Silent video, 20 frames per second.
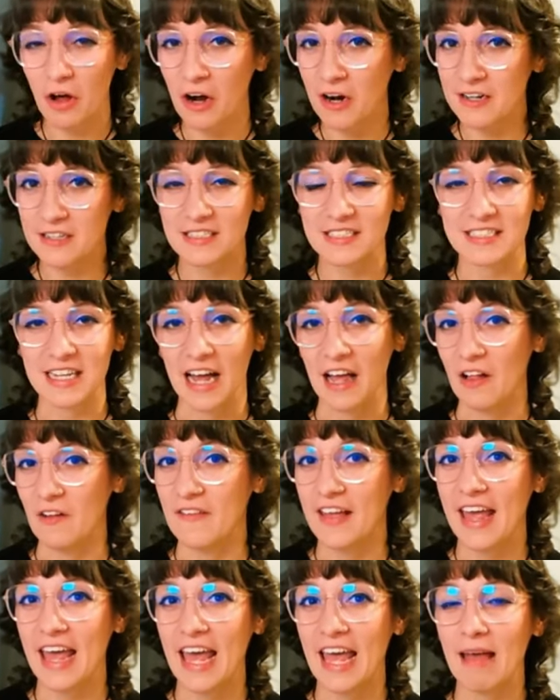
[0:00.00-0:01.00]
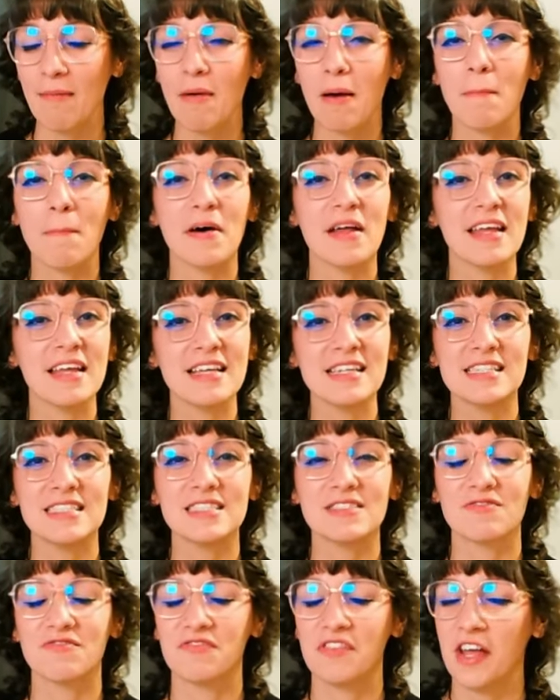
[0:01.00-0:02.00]
art style game, but it
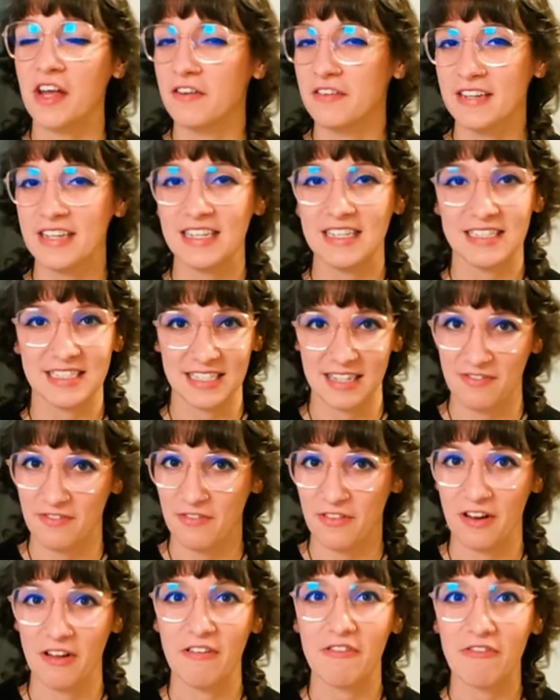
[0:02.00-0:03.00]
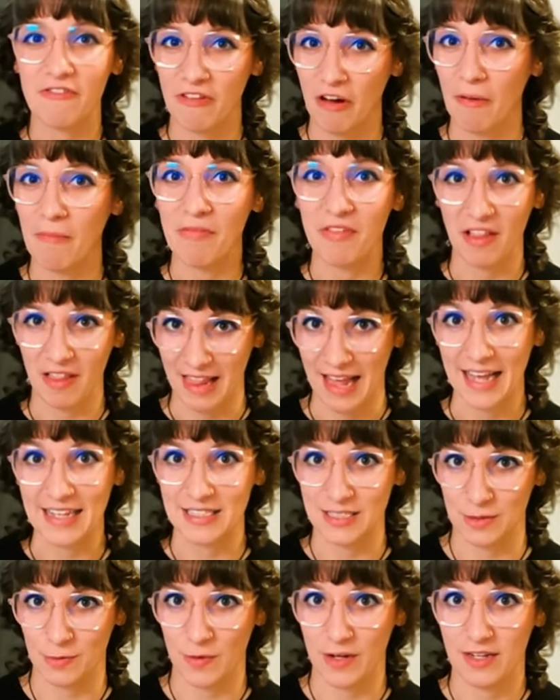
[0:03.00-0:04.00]
is very different from the
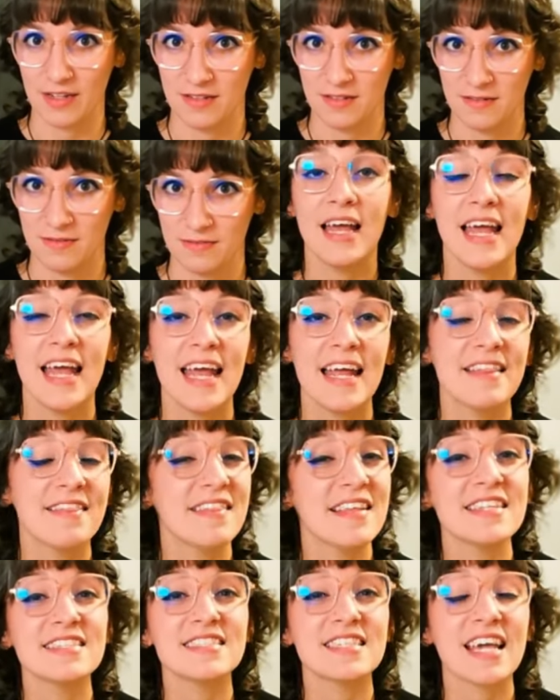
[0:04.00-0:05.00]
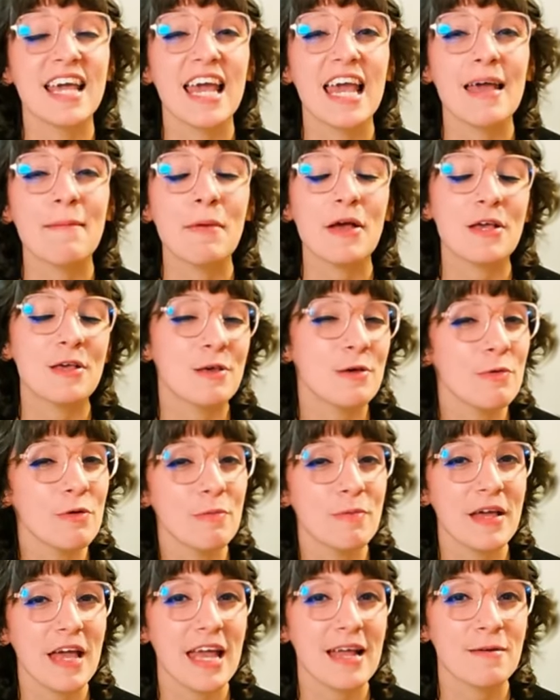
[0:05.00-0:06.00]
last one. In this game, you will
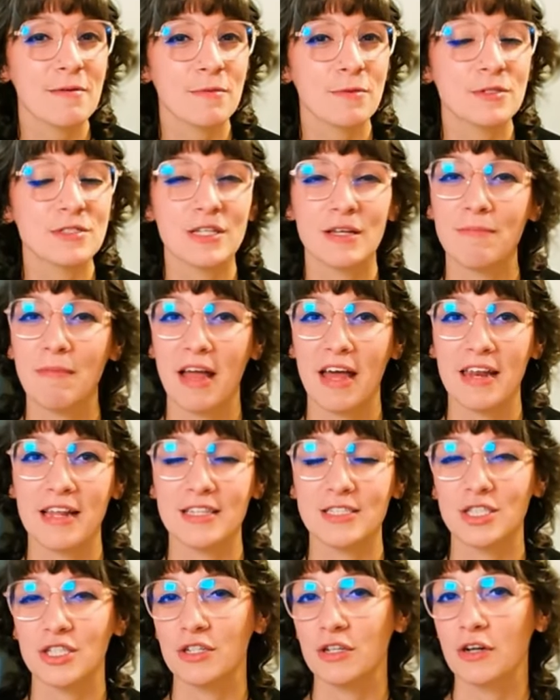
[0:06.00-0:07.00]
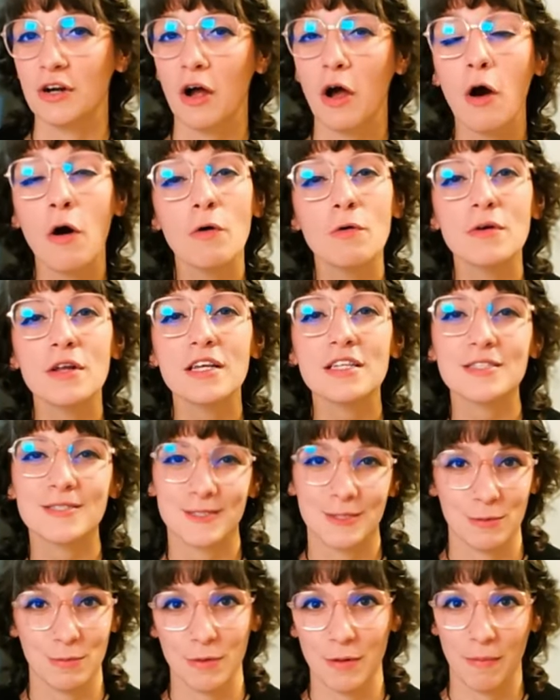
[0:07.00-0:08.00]
be able to manage your own
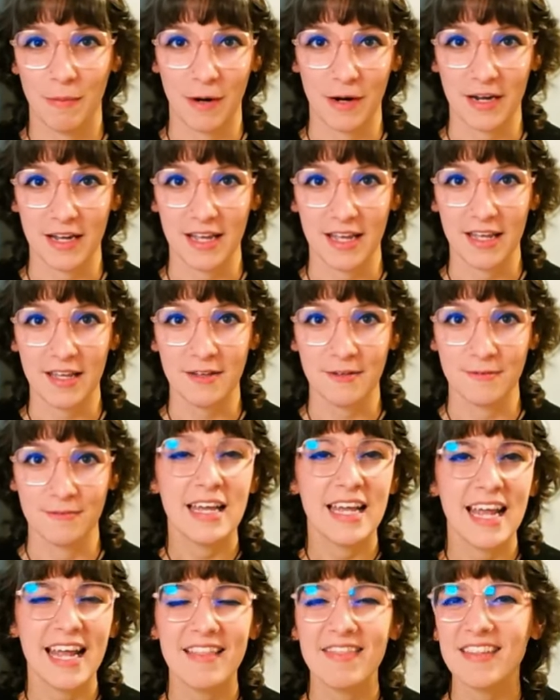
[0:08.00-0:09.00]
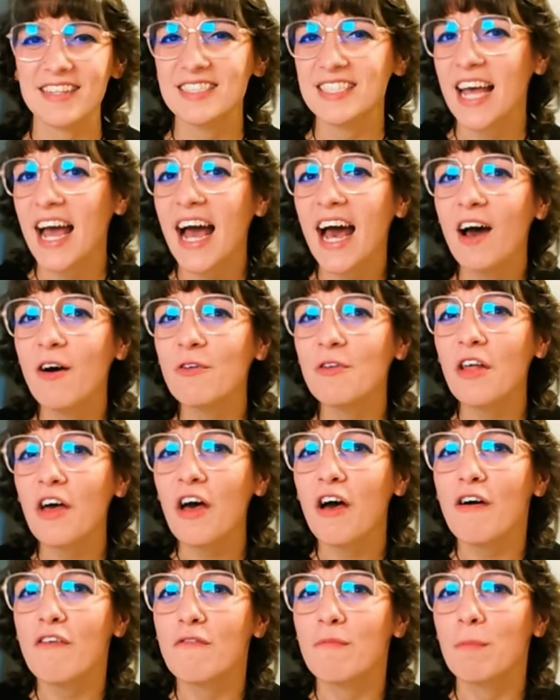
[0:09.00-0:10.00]
supermarket in the town
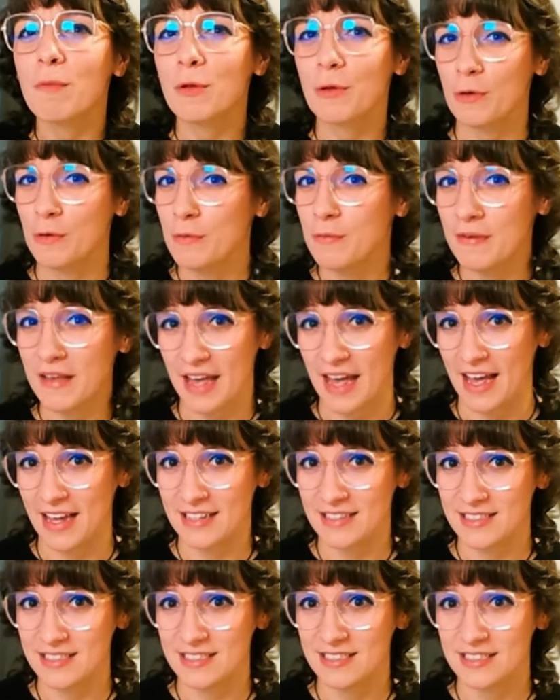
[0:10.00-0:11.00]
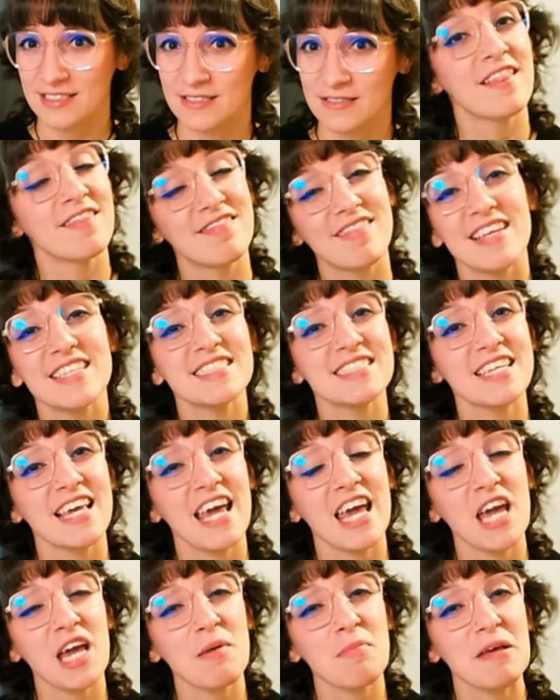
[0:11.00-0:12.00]
of Bloomkest. This
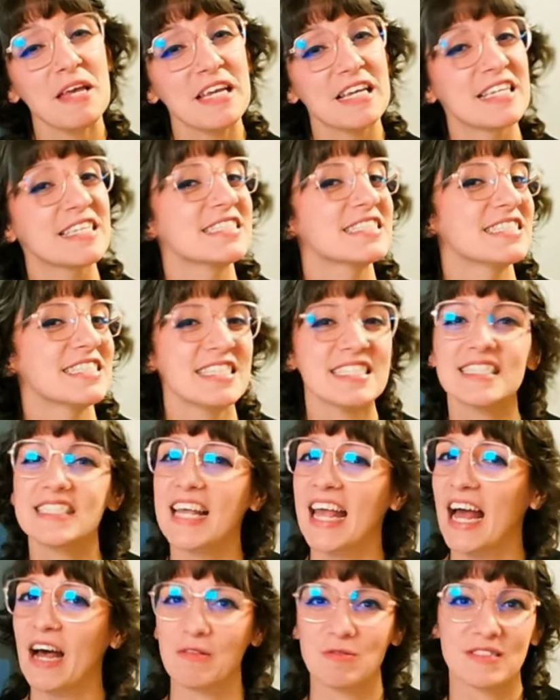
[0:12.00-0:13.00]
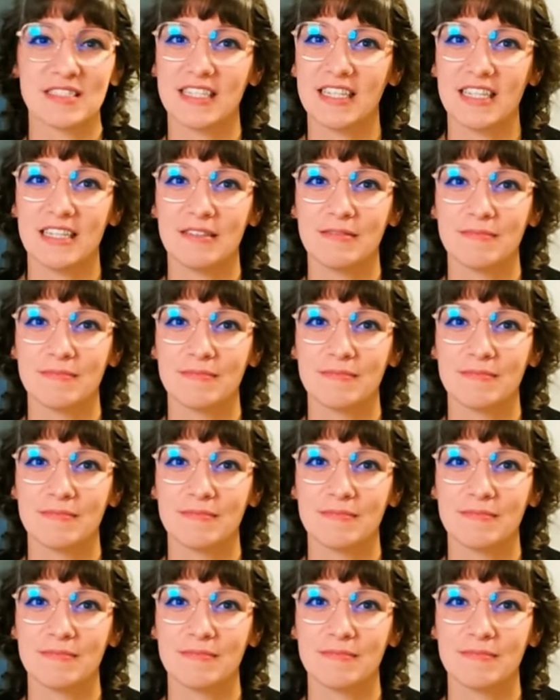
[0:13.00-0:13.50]
game is Discounty.